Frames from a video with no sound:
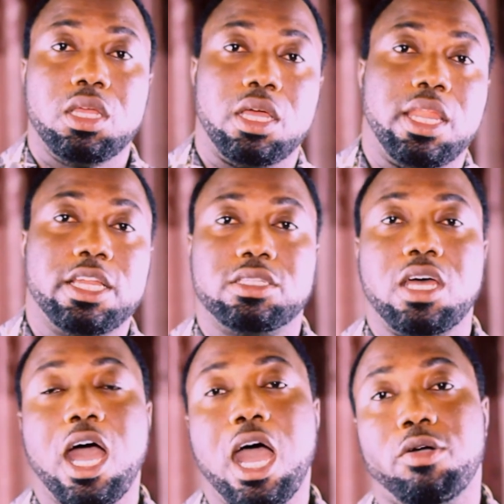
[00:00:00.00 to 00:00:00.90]
And that is
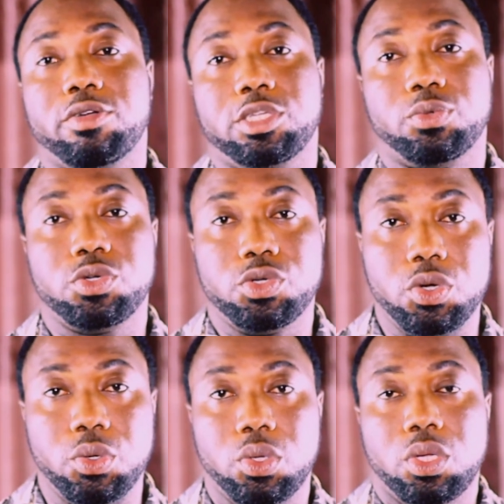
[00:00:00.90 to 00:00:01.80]
how you would
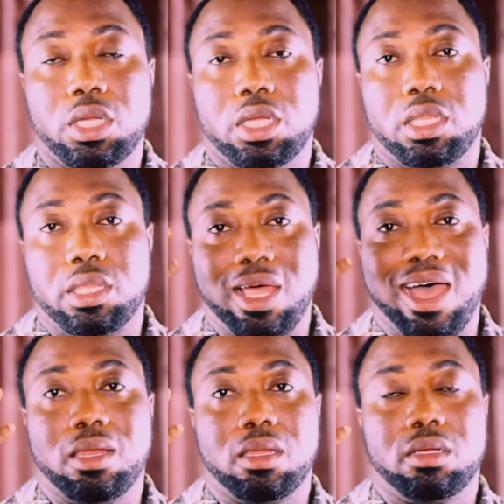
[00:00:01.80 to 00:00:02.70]
know that